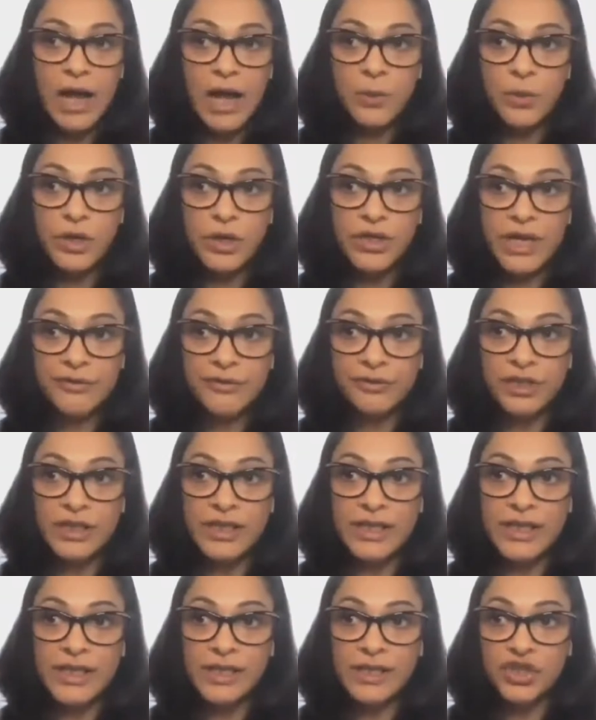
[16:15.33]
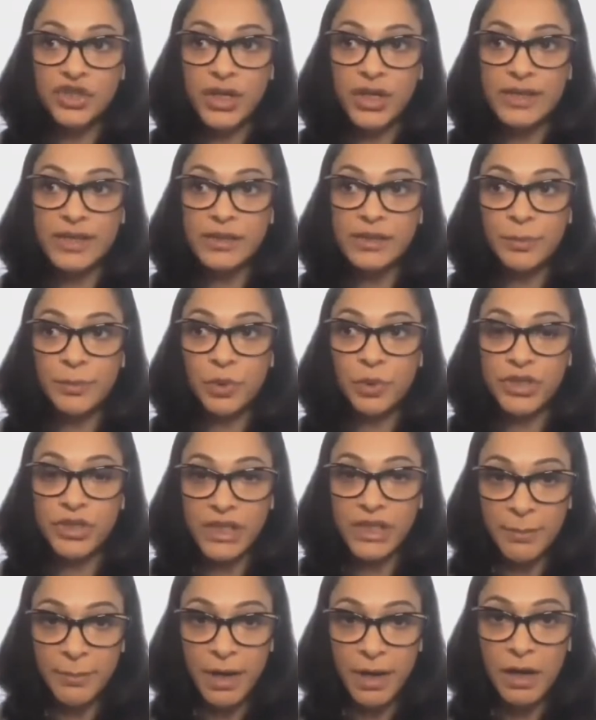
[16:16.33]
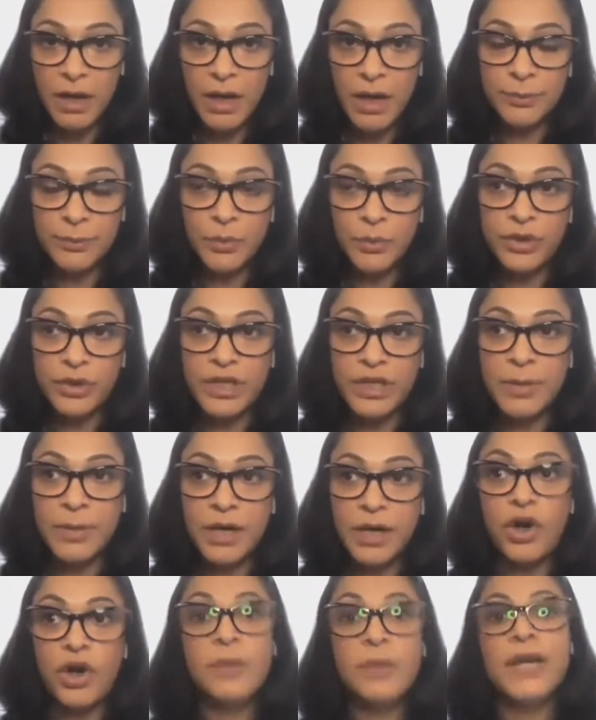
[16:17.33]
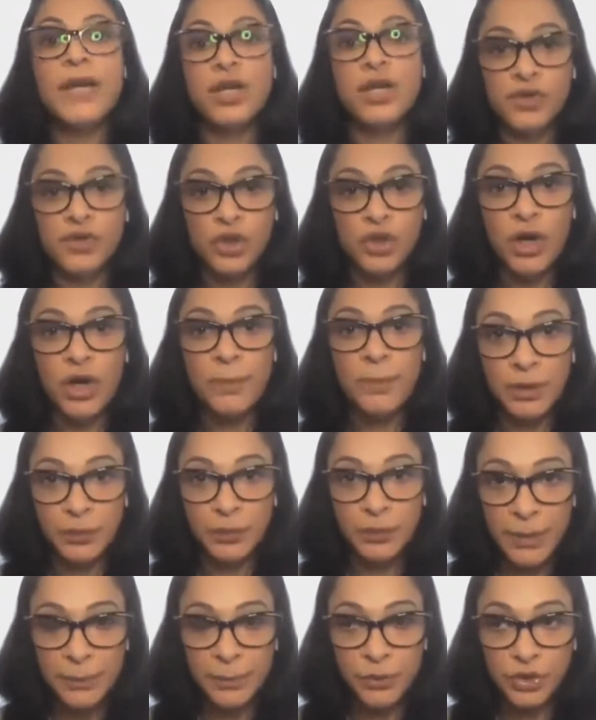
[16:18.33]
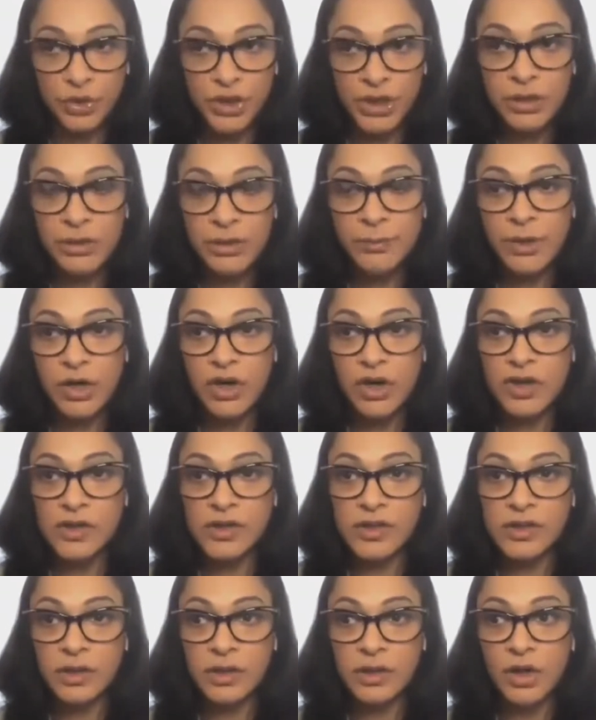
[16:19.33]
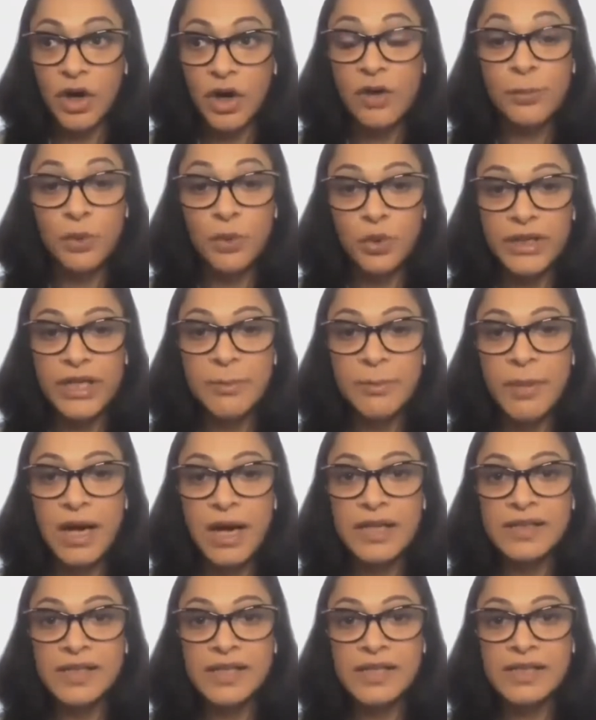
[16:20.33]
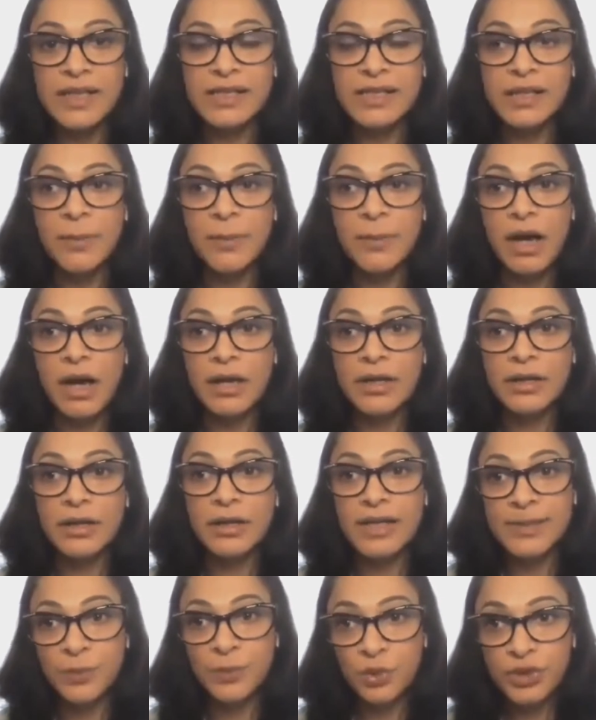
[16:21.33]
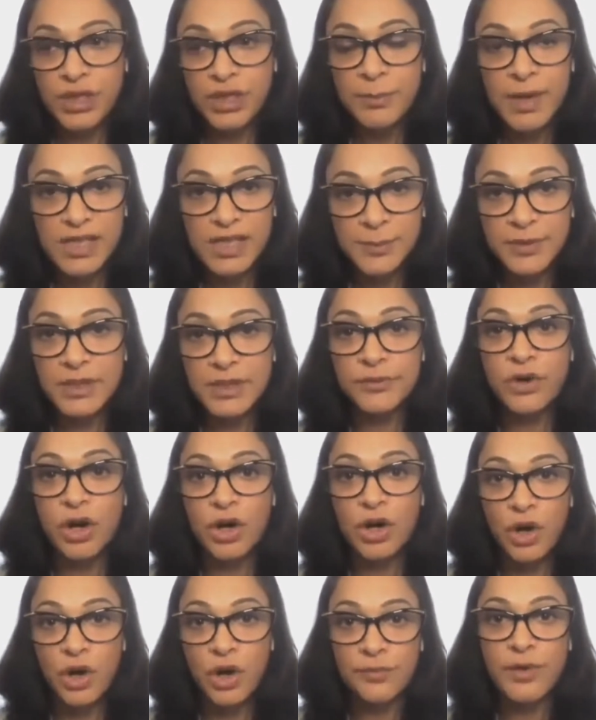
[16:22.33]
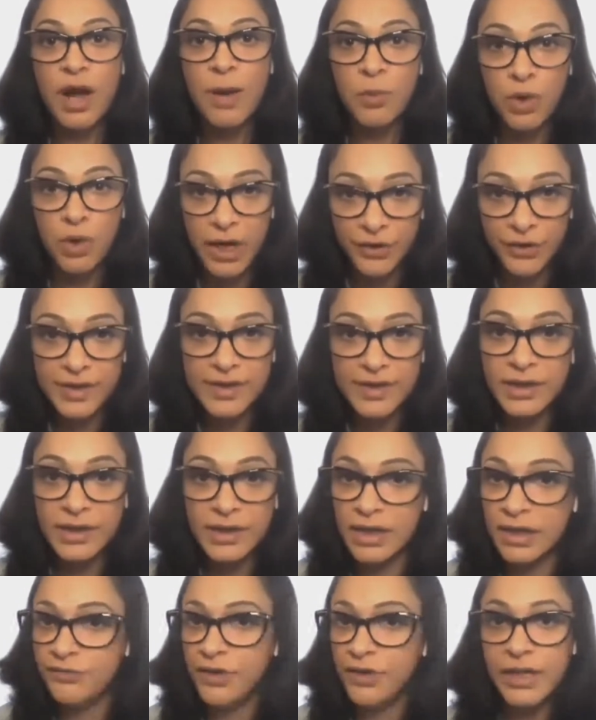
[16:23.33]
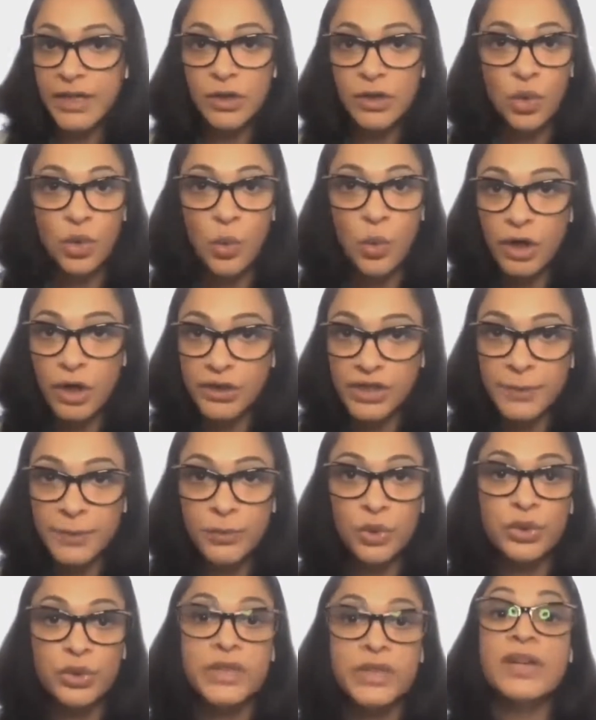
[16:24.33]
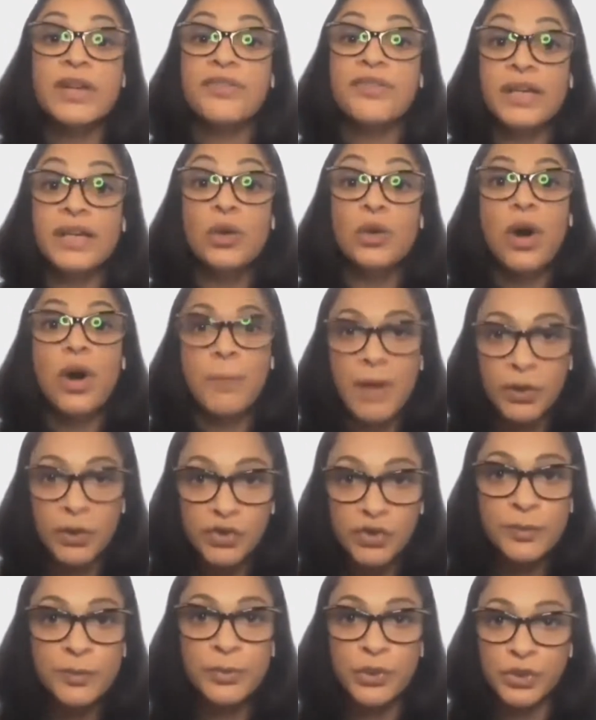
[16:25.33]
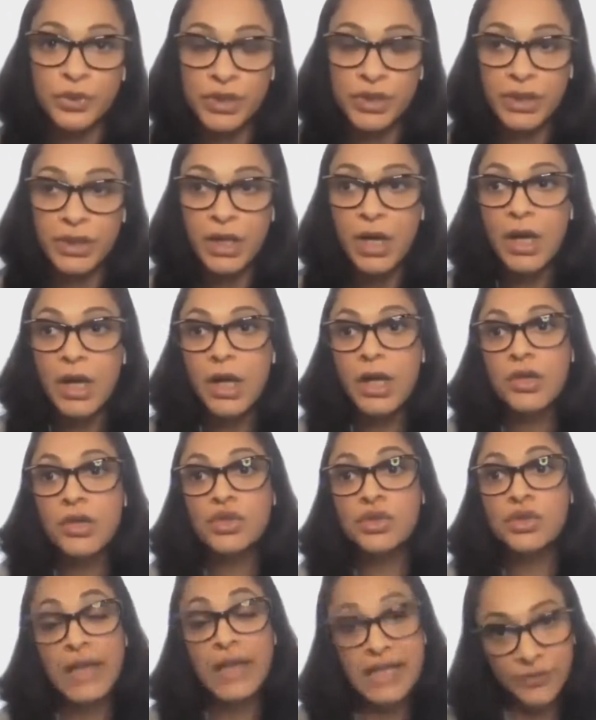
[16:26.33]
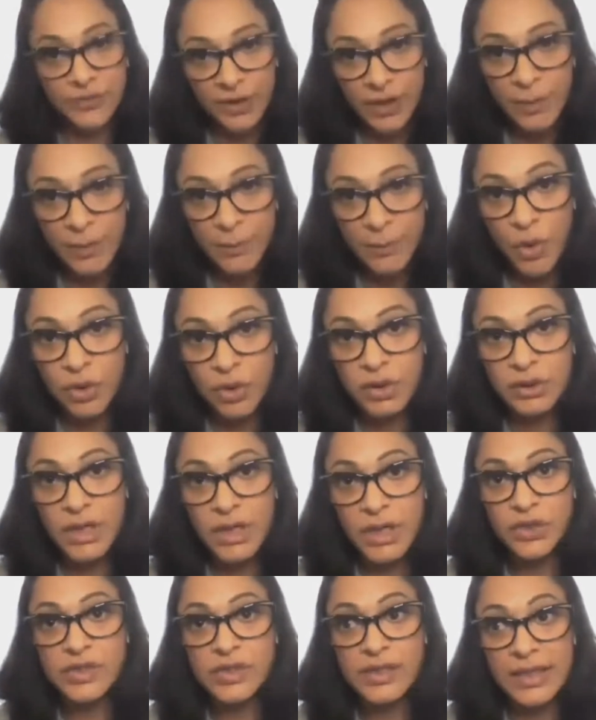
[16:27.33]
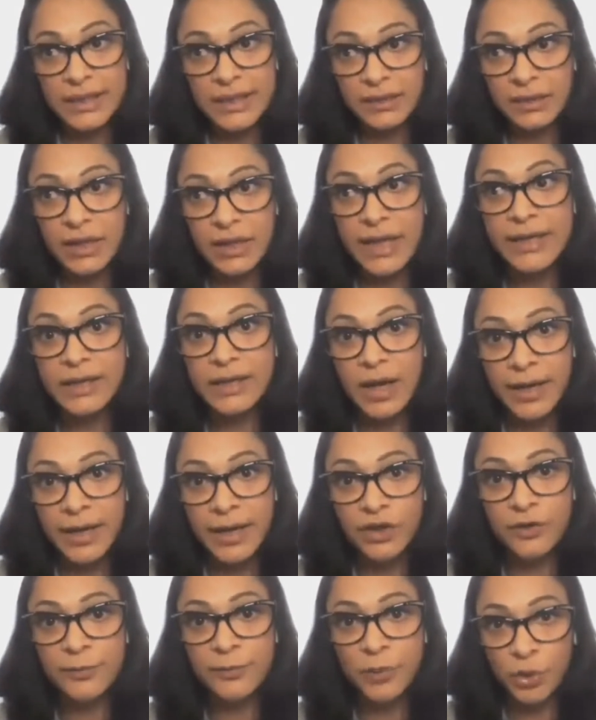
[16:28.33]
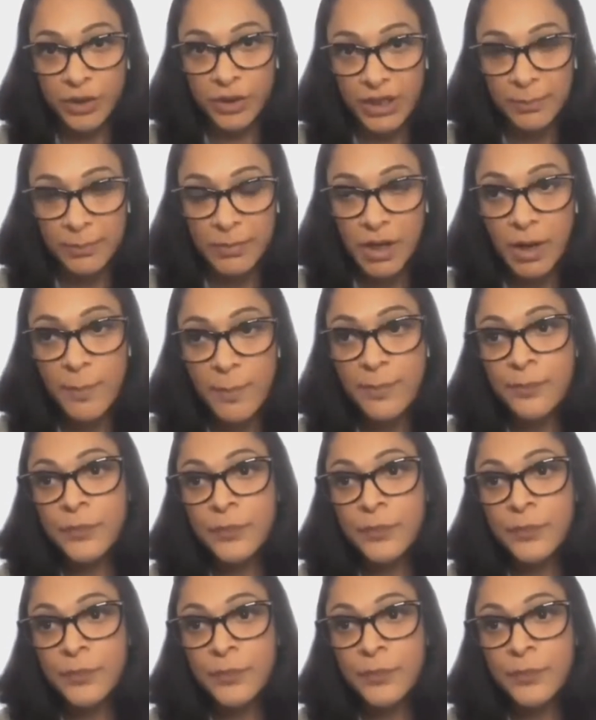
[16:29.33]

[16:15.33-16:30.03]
would definitely suggest a protein bar, and protein bar not made of soy but whey protein, because a lot of protein bars these days are marketed as protein bars, but they've got a lot of carbohydrates again and very low quality protein and very low amounts of protein. So that's very important that you select the right kind of protein bar.